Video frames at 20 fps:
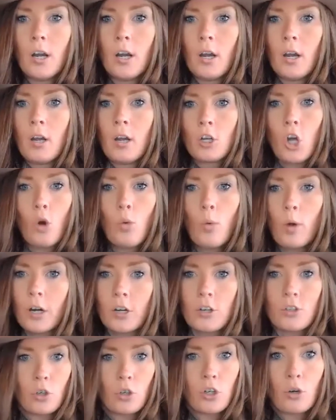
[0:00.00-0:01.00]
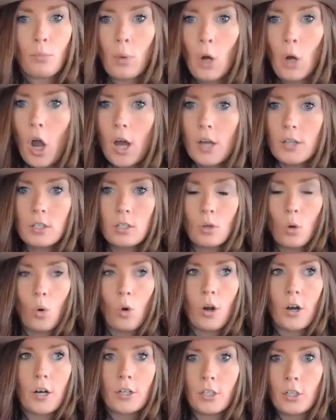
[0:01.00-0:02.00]
coworkers or your boss
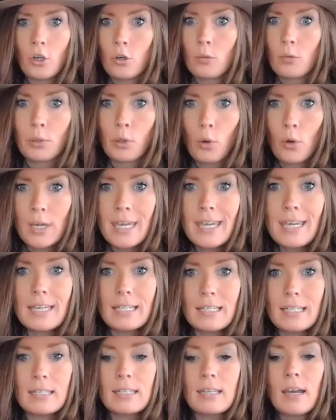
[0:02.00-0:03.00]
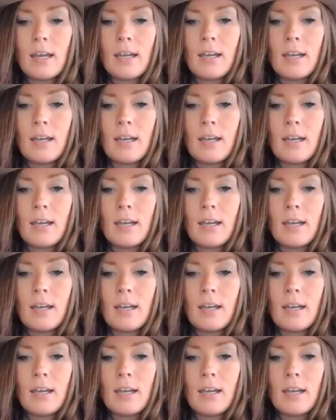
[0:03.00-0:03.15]
or your employees.